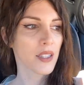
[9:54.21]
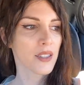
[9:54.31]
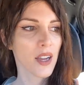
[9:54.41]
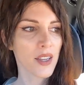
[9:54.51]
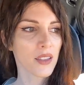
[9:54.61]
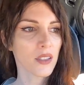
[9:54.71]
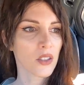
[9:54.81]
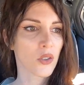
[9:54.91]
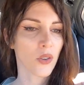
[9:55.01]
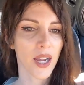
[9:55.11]
it's not the
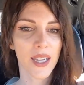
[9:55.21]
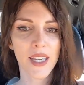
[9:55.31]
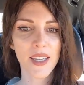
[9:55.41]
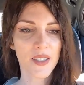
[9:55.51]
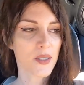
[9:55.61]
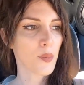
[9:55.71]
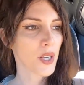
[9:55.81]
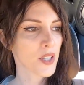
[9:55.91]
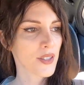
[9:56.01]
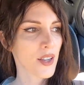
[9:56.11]
greatest,
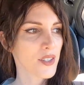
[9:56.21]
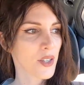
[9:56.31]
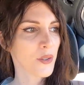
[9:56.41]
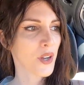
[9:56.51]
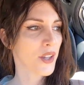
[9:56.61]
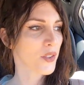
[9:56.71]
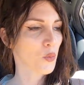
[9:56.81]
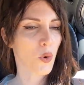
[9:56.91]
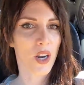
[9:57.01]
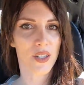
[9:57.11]
but it's also not
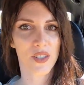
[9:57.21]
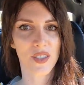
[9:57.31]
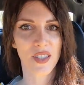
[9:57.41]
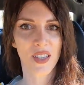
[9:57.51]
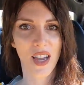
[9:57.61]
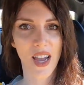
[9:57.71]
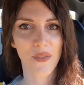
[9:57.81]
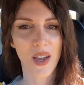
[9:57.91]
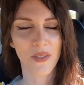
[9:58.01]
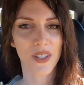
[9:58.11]
the worst.
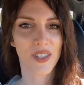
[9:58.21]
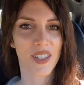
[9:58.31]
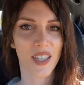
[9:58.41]
I've ever